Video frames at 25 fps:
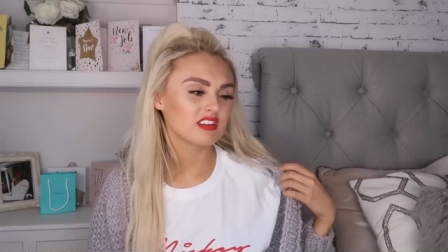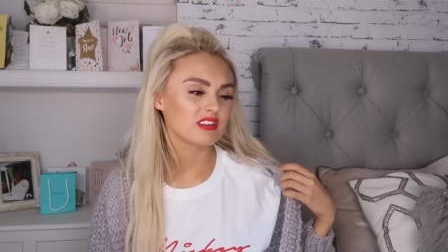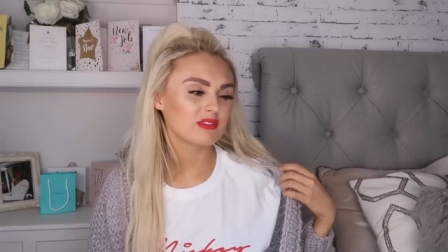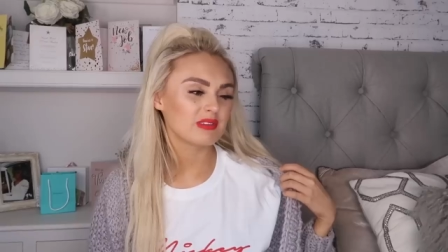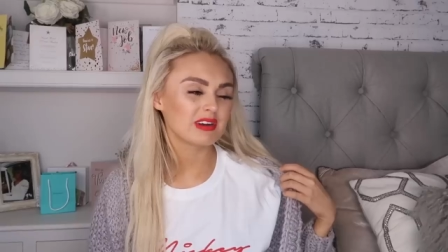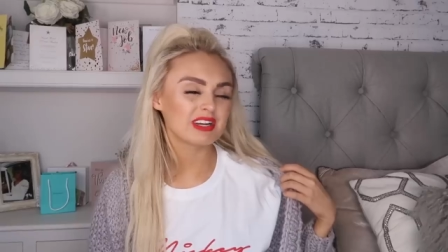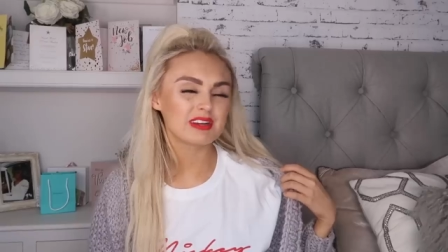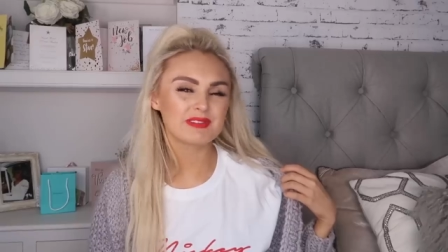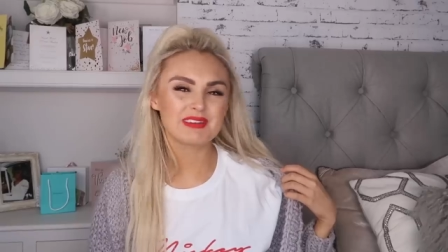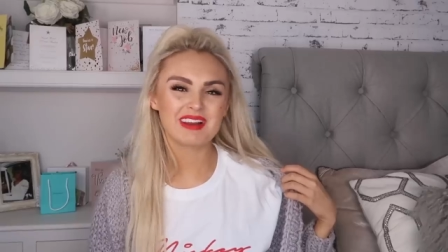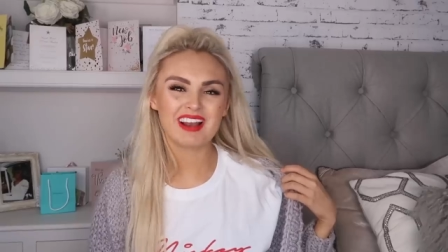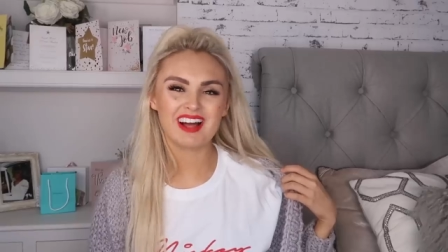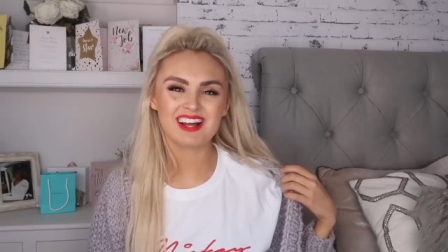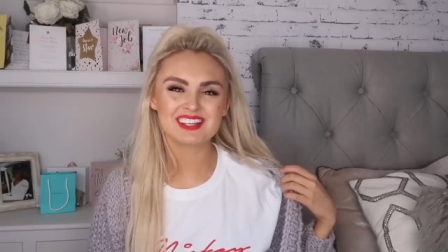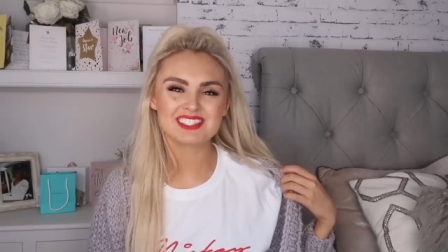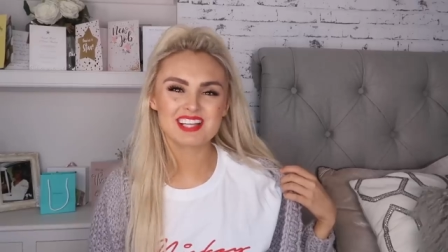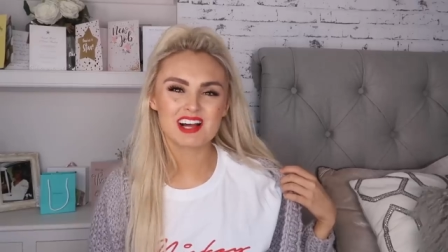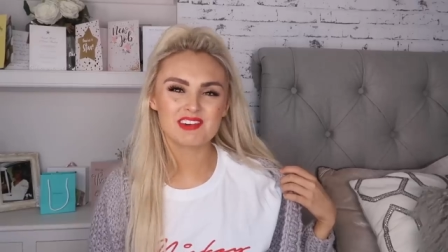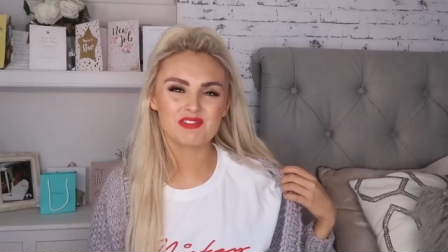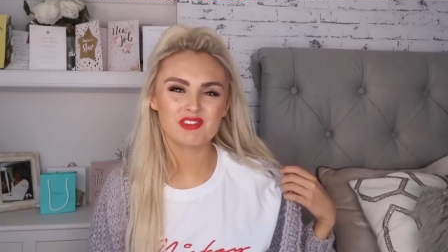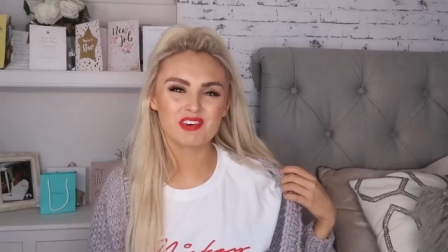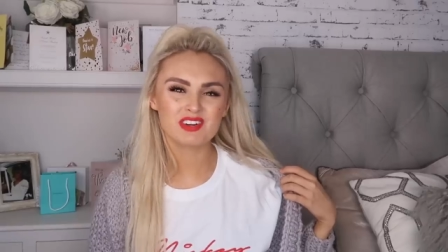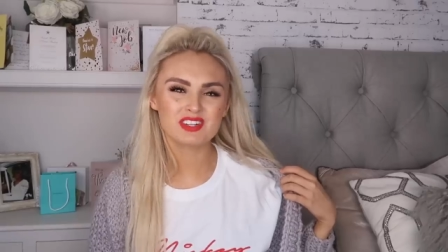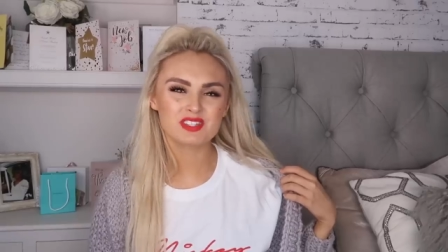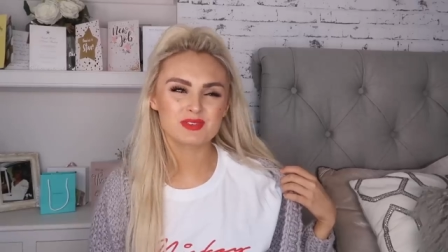When did we last
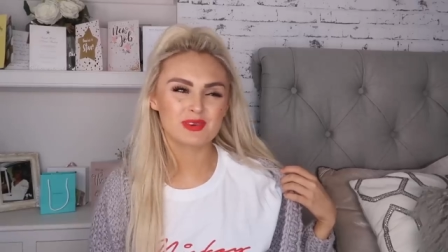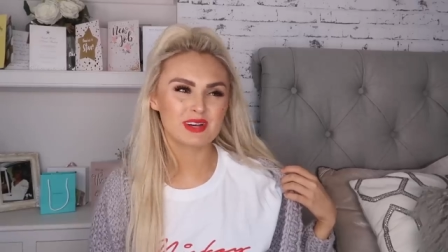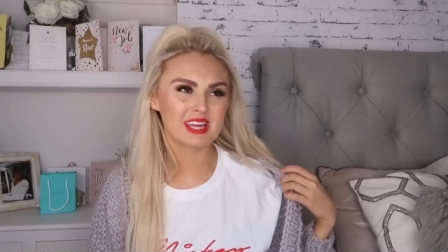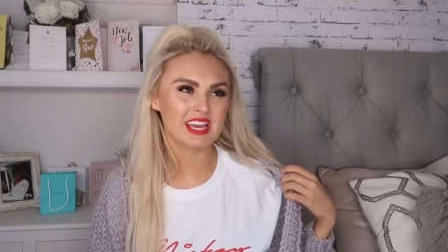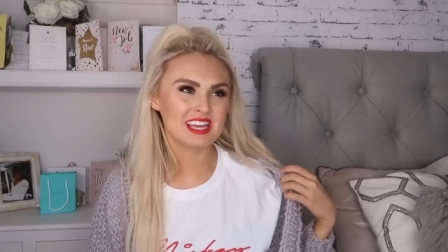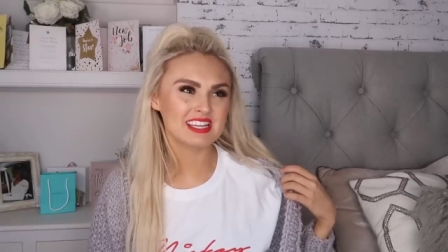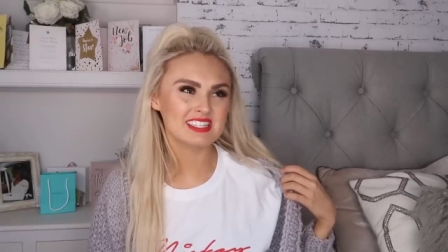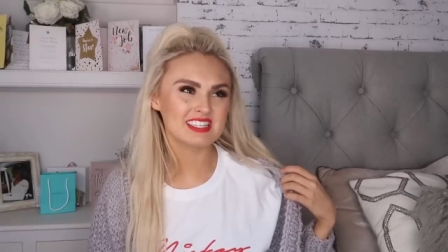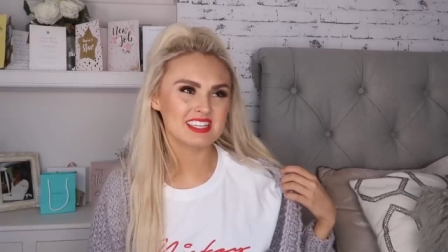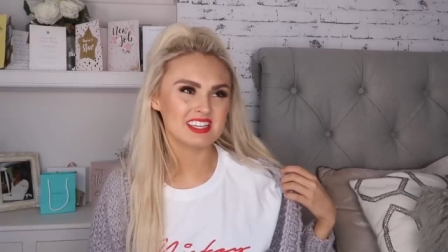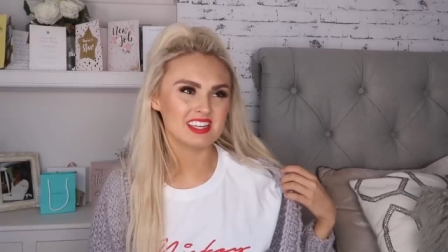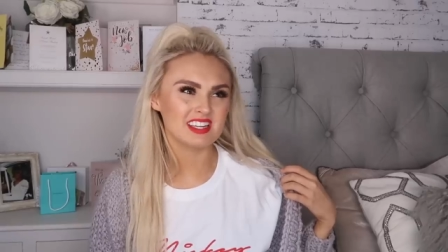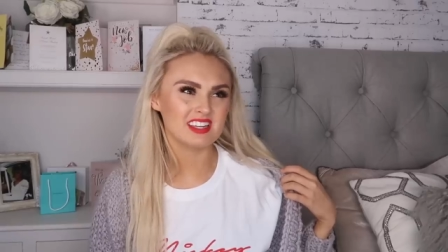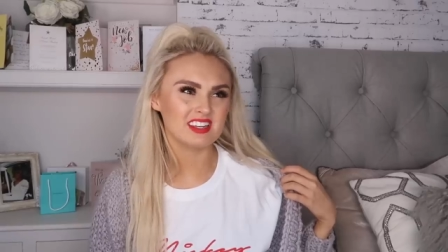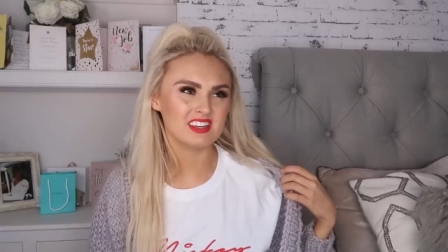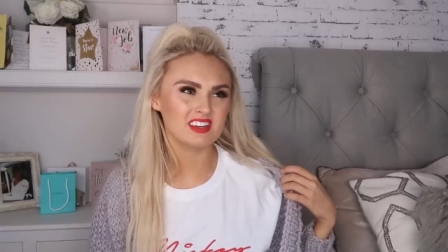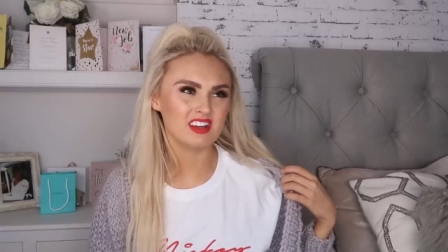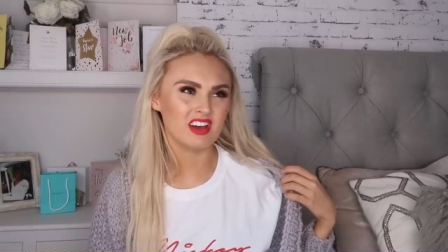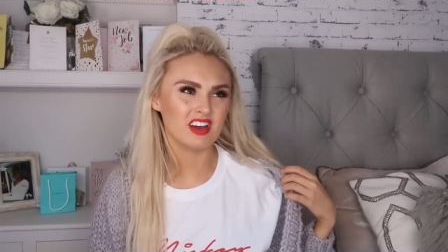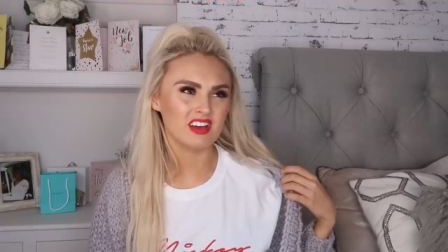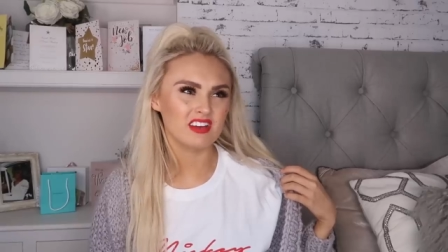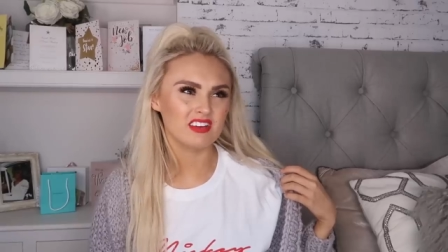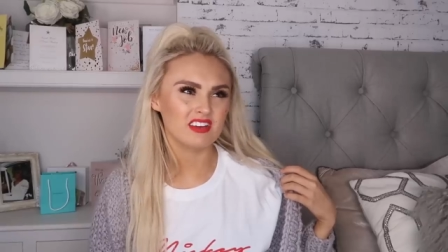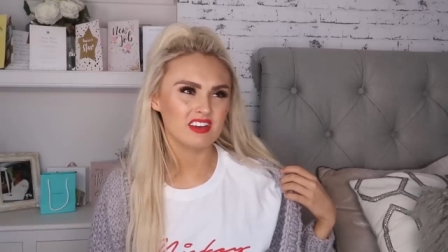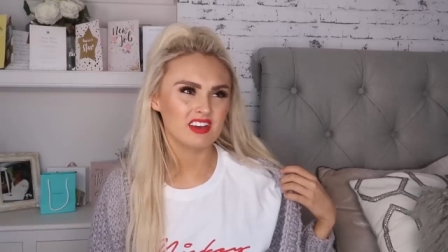have one? 2018?
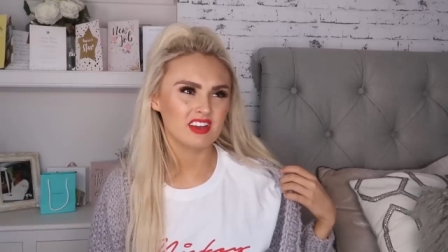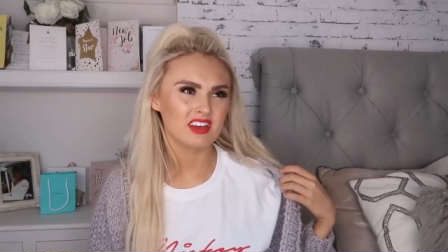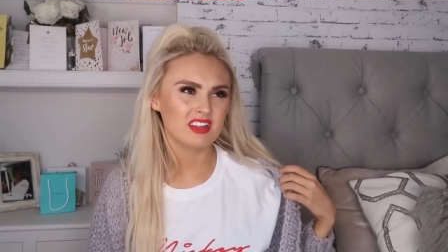No.